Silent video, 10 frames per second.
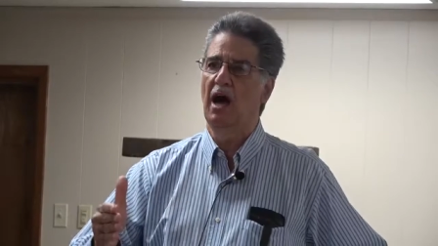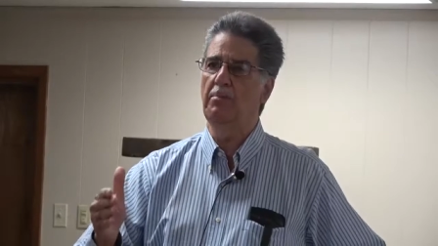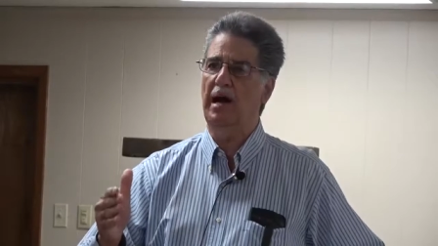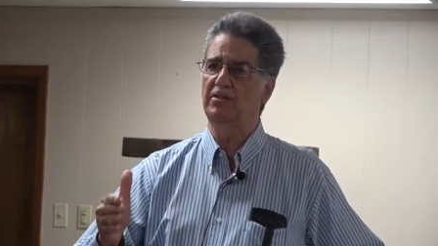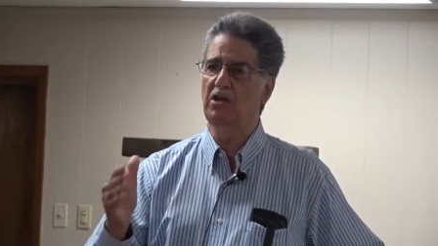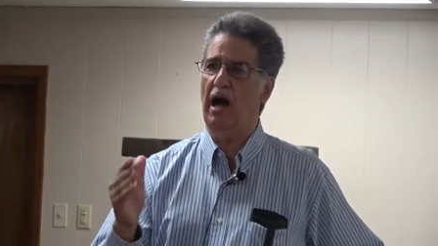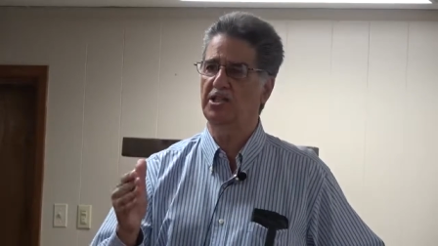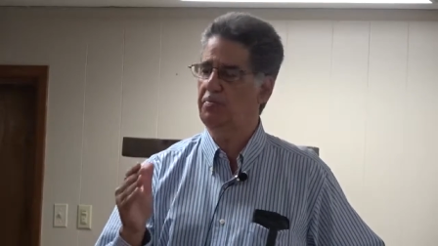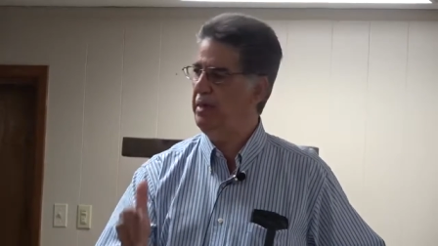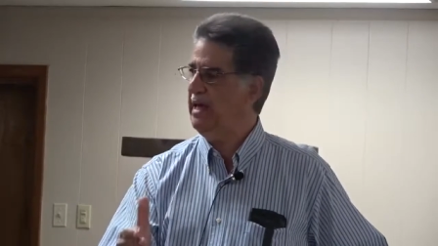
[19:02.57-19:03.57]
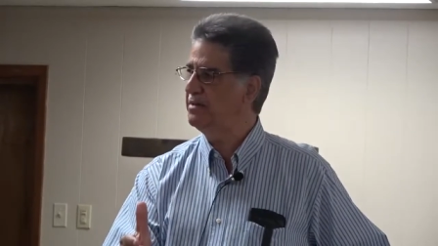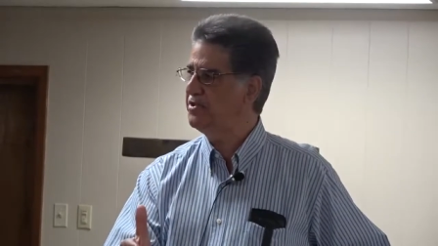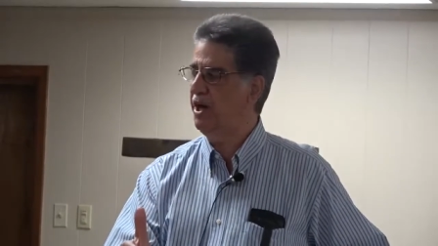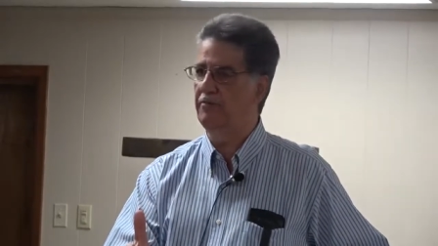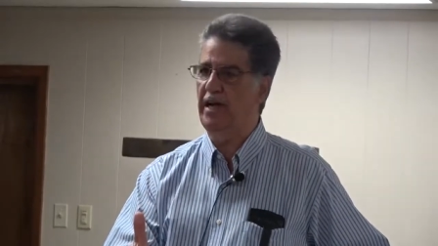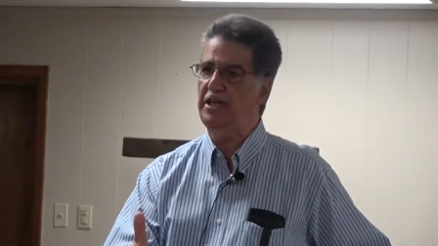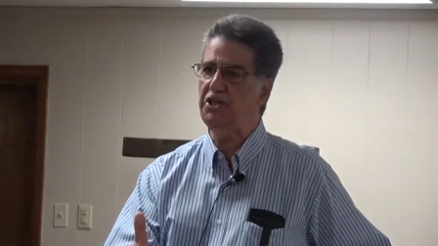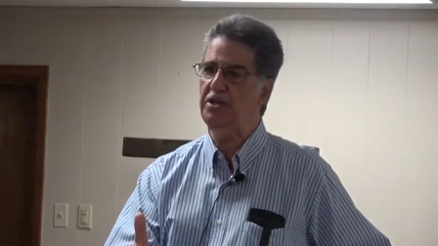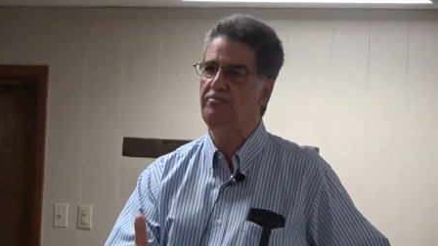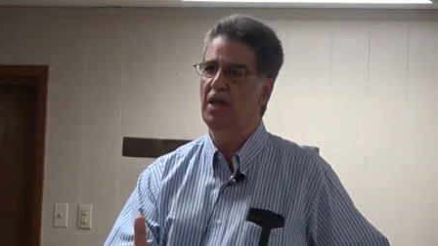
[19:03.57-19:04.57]
about God's plan of
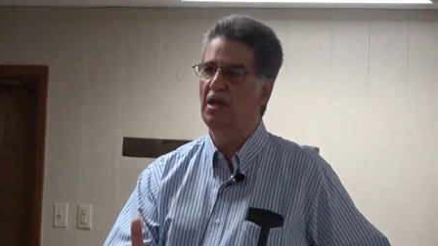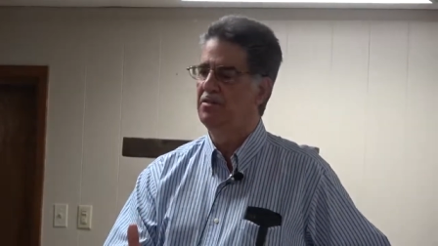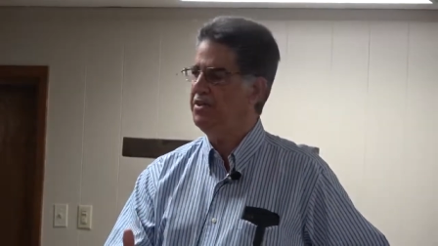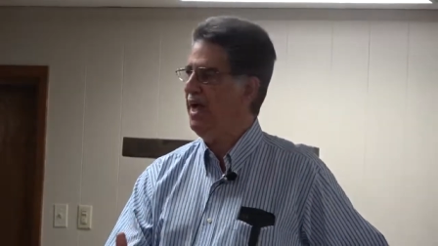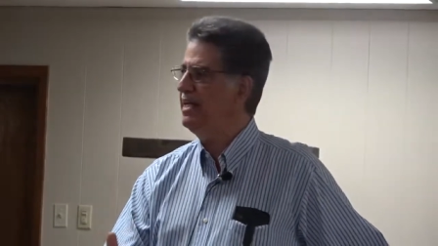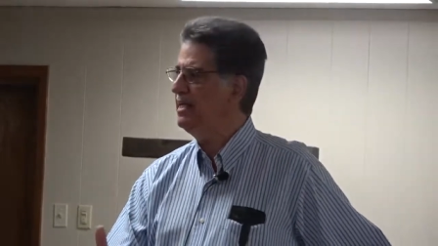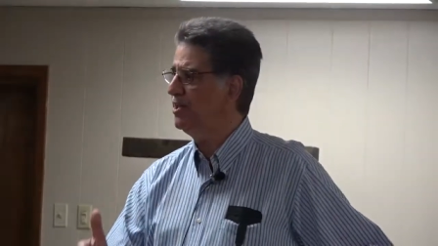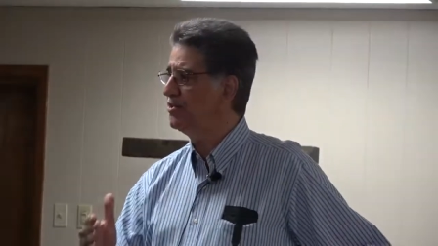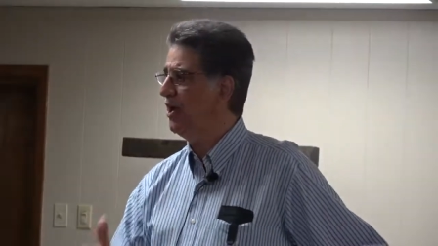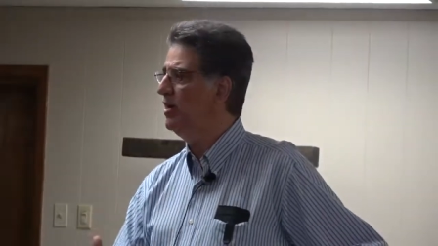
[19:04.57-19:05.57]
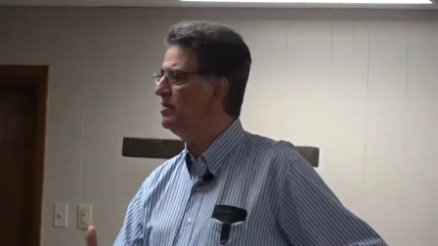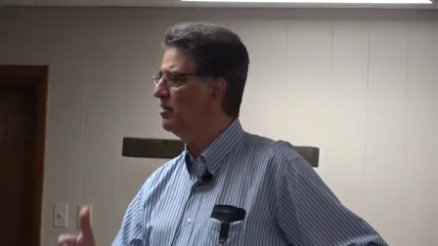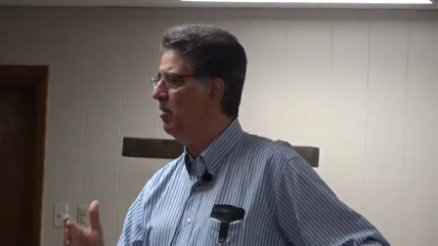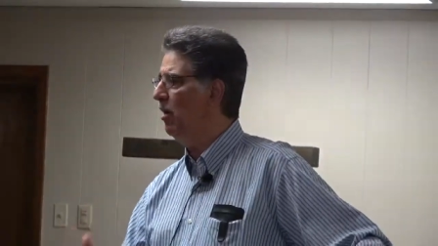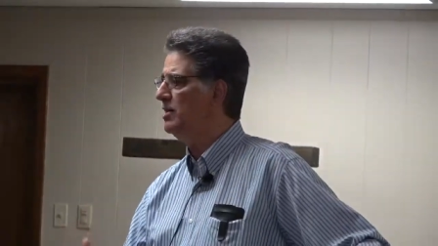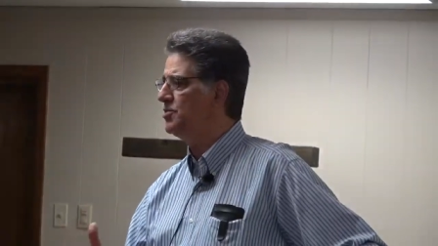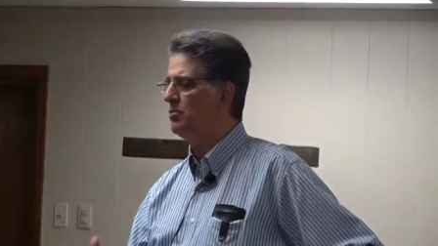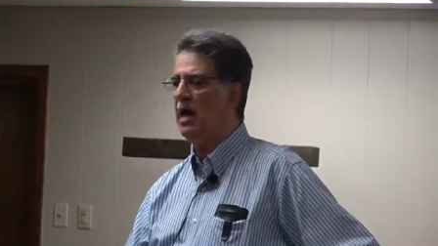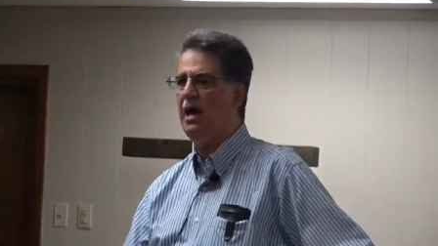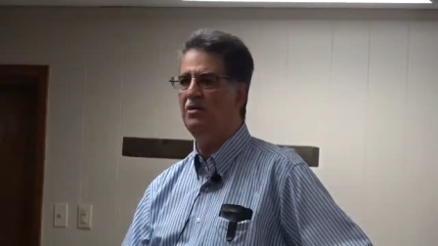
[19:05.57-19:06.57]
salvation that they need to turn their hearts
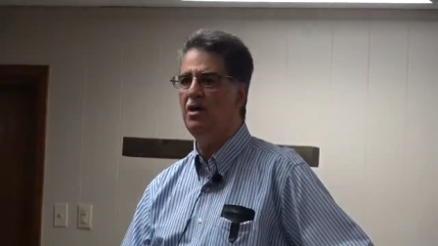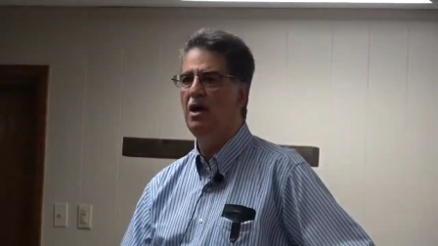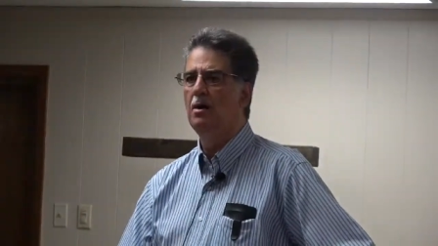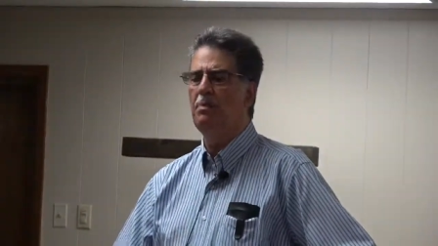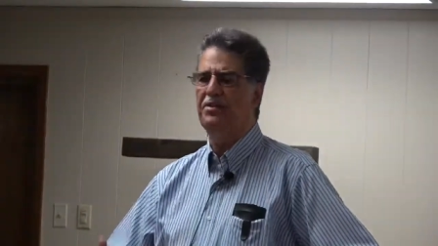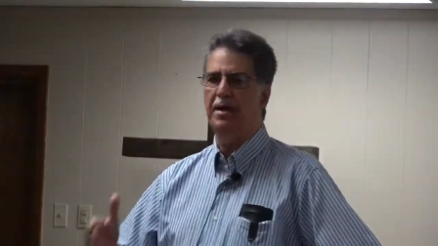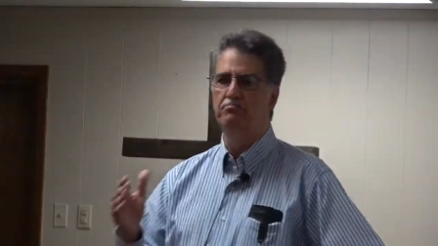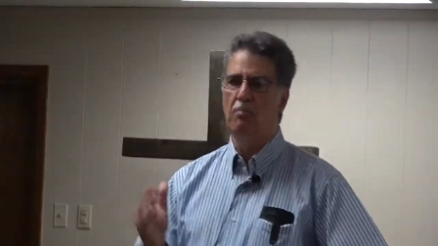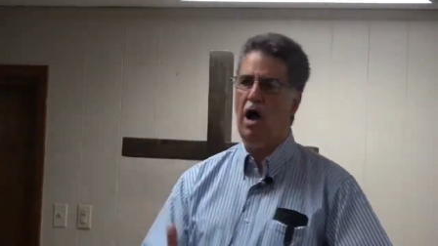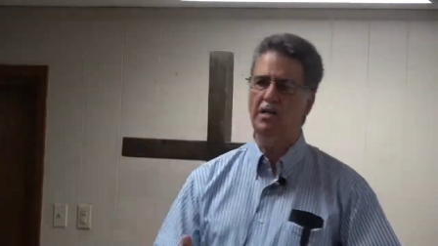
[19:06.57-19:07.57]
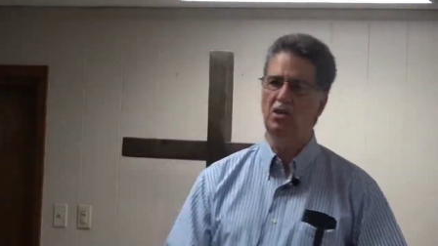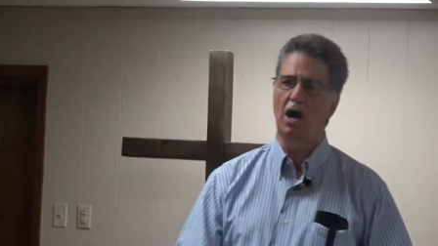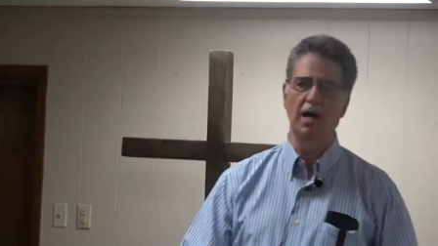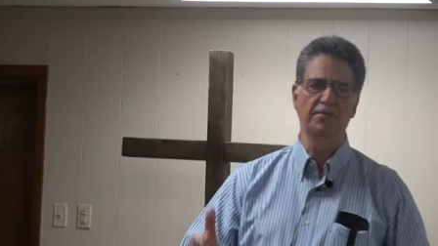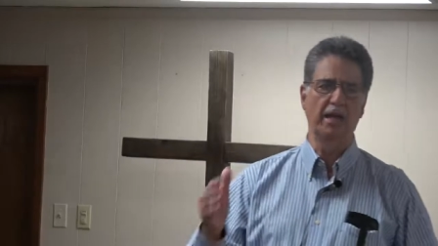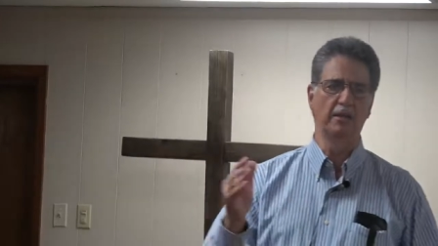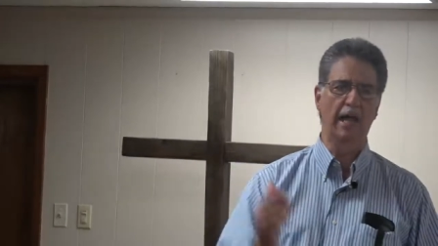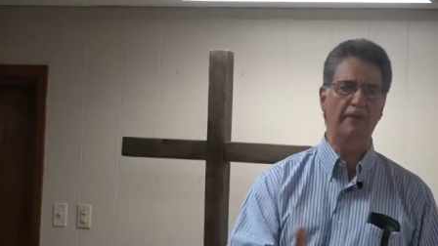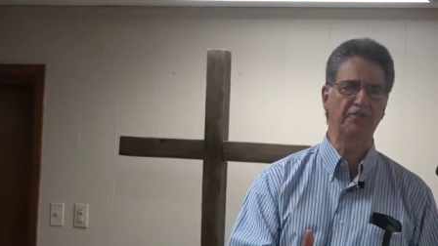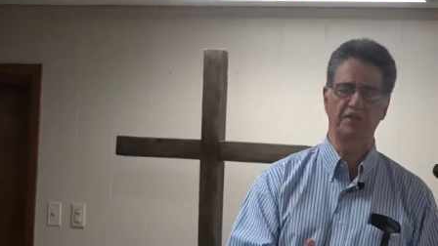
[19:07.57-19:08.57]
around, but they mocked God, they
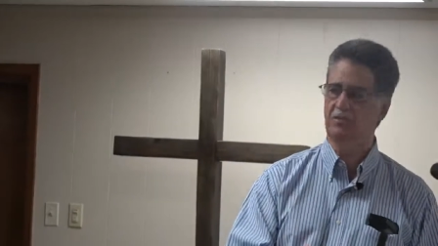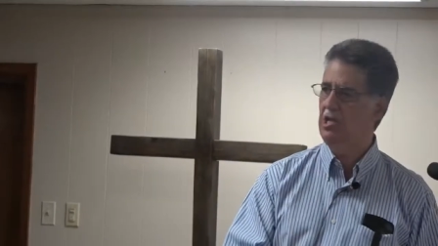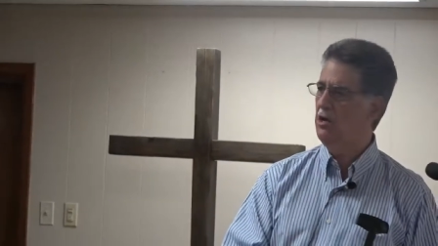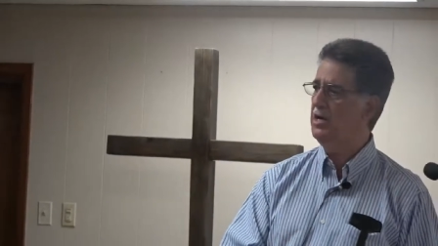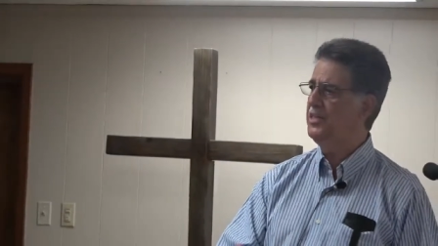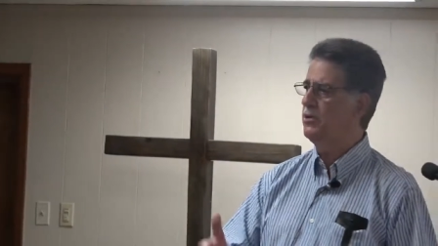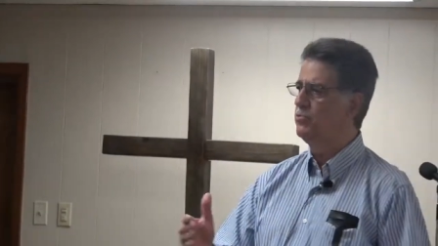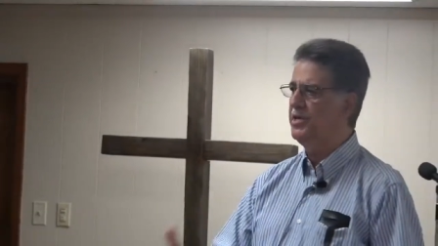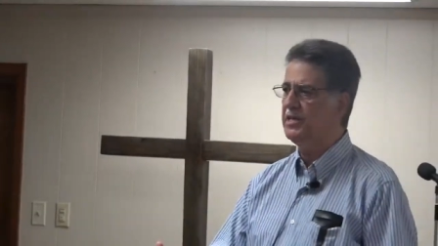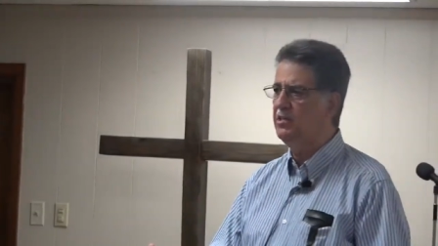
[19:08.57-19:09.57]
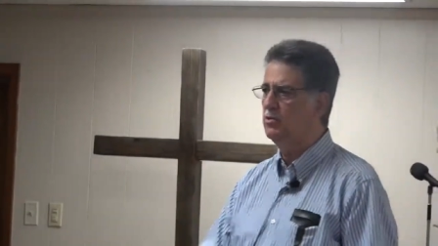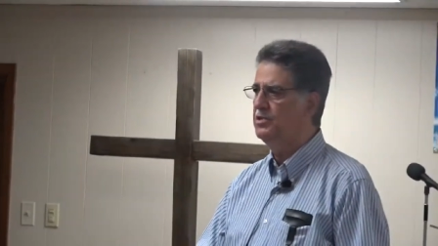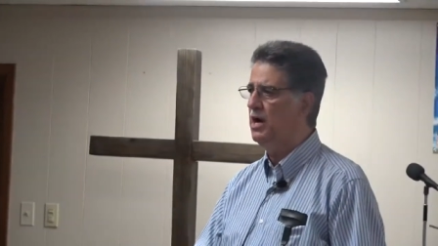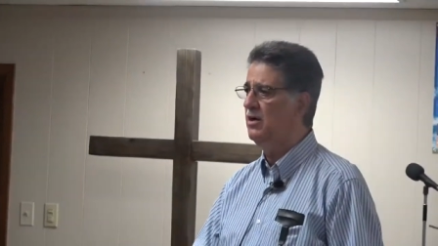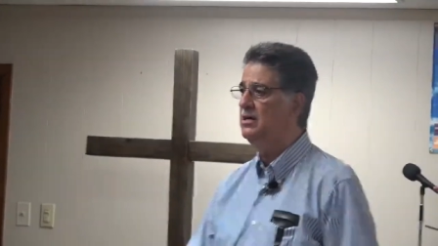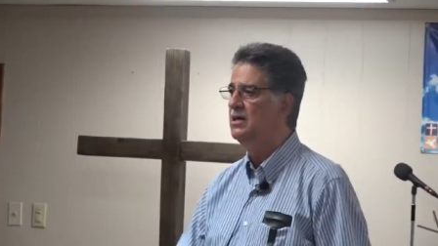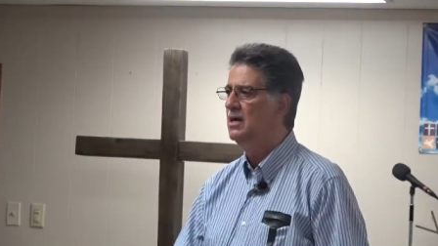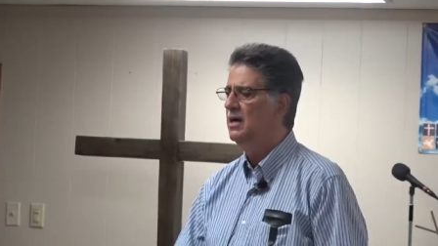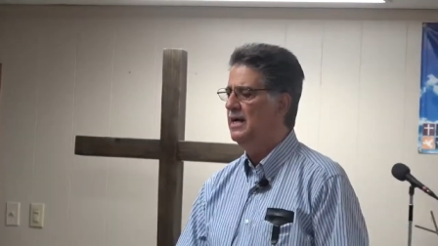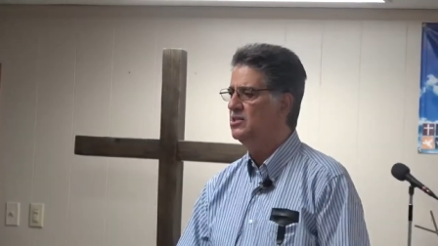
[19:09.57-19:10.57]
laughed at Noah, they ridiculed Noah,
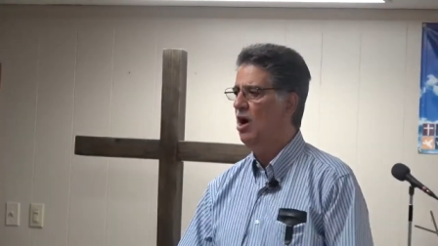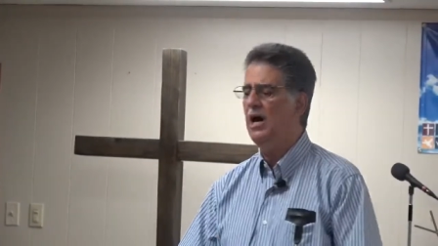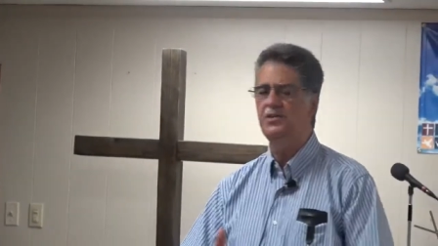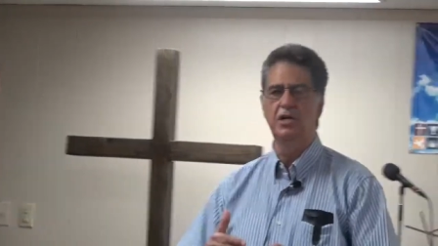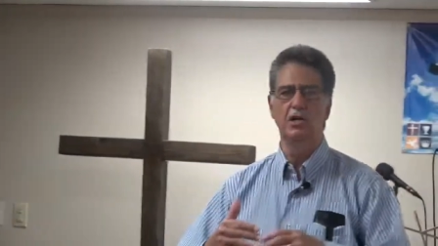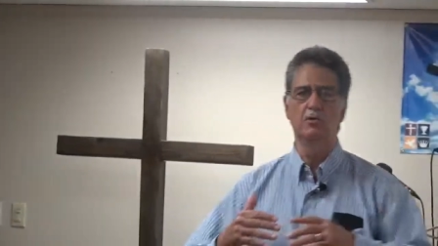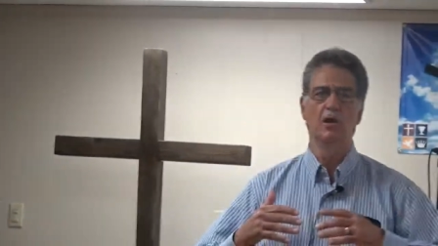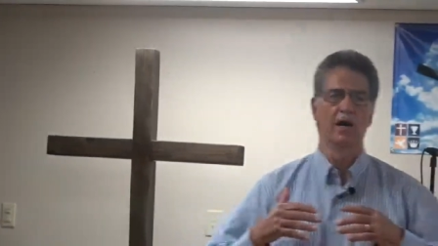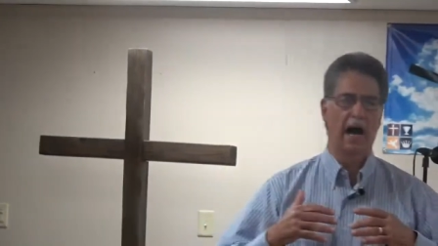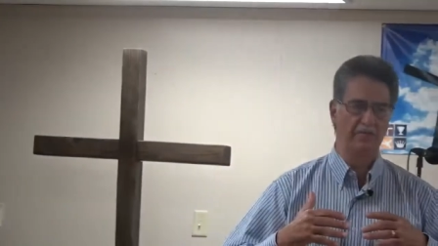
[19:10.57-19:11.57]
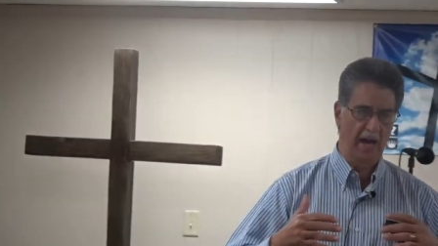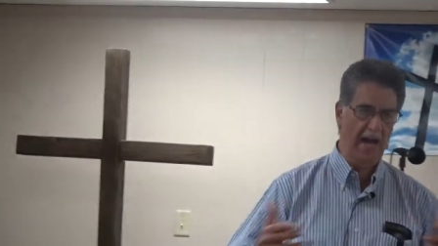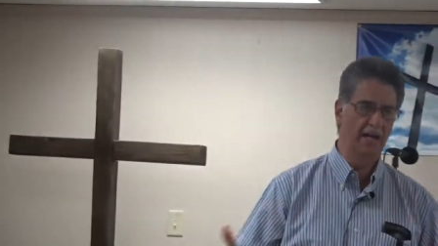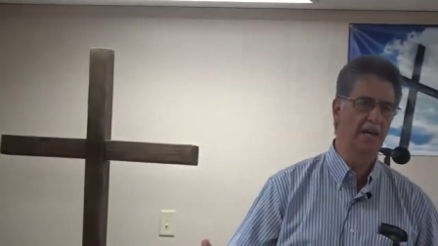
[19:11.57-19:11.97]
and God knew, I've had